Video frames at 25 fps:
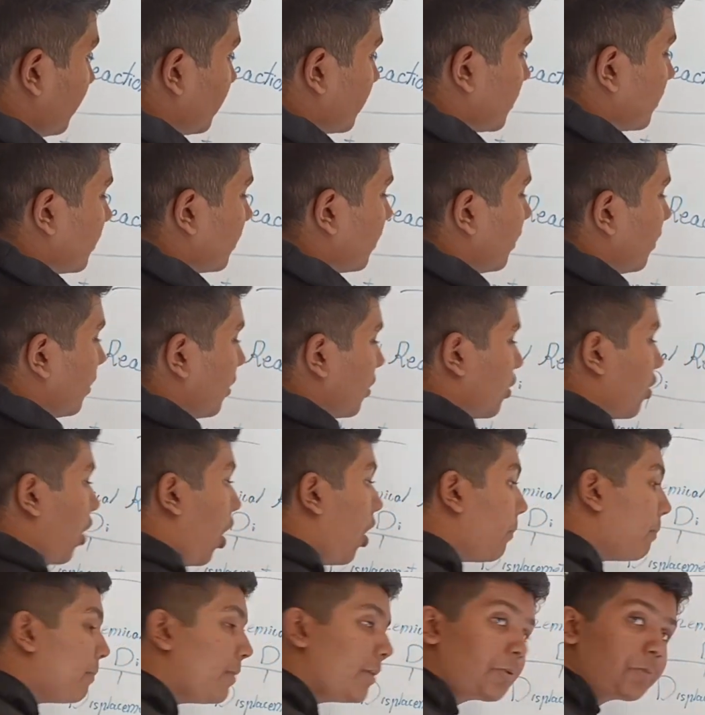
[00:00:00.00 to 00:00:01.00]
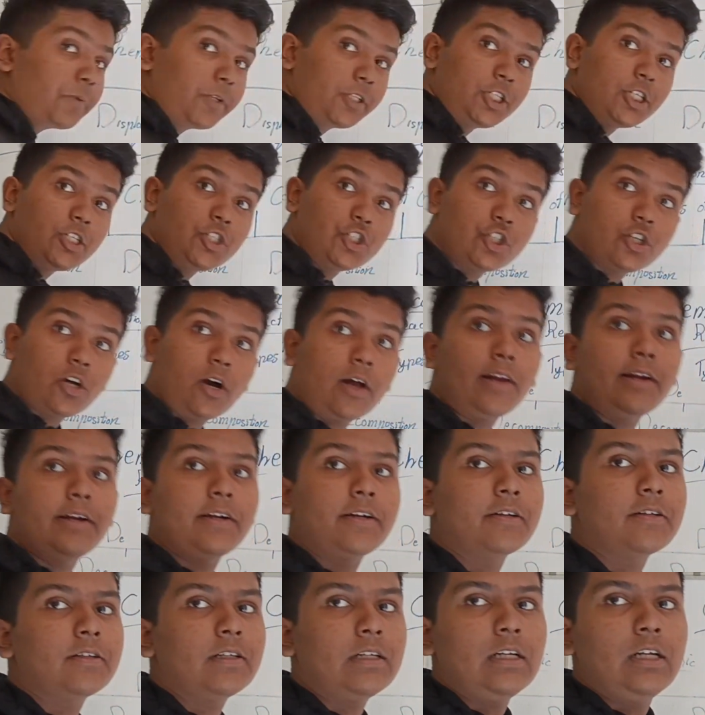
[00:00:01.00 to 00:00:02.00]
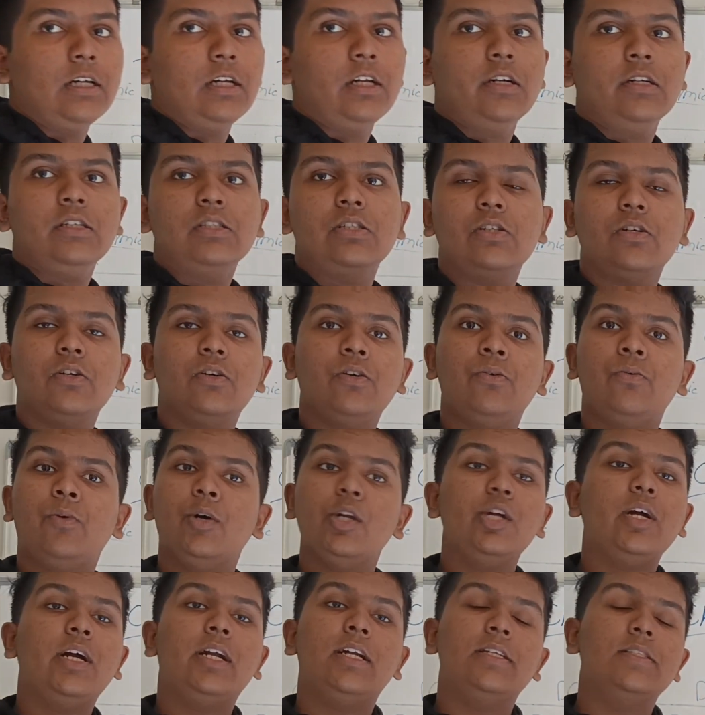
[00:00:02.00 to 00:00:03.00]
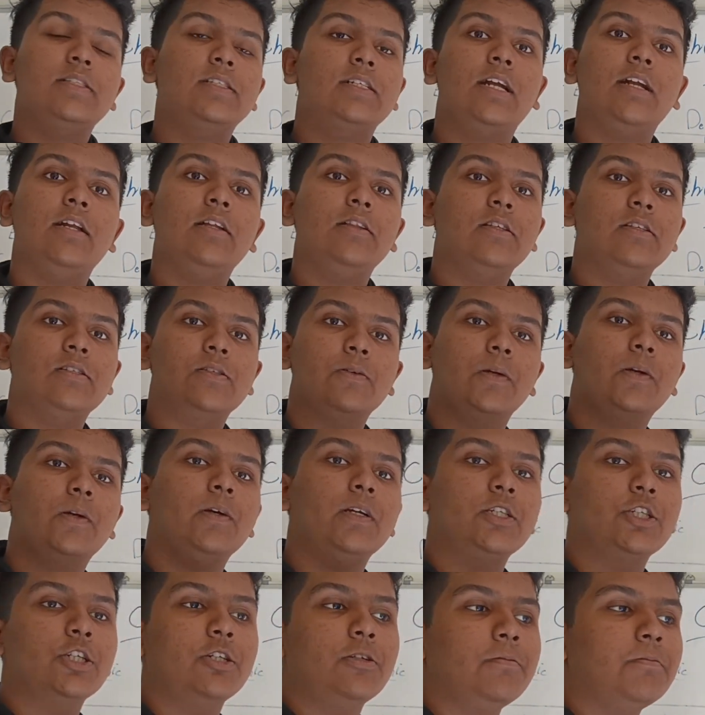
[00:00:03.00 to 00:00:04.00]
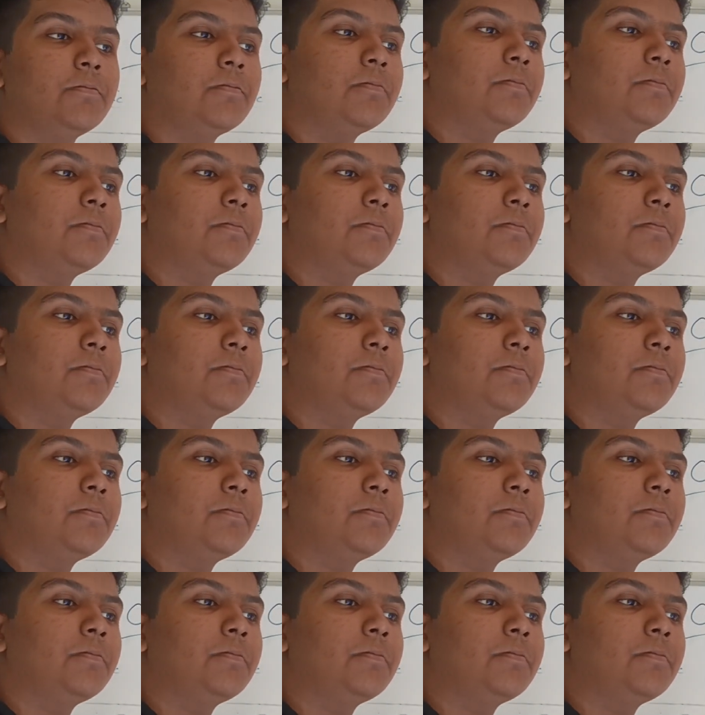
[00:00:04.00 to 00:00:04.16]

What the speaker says: is copper, which is solid. So what do you understand in this equation?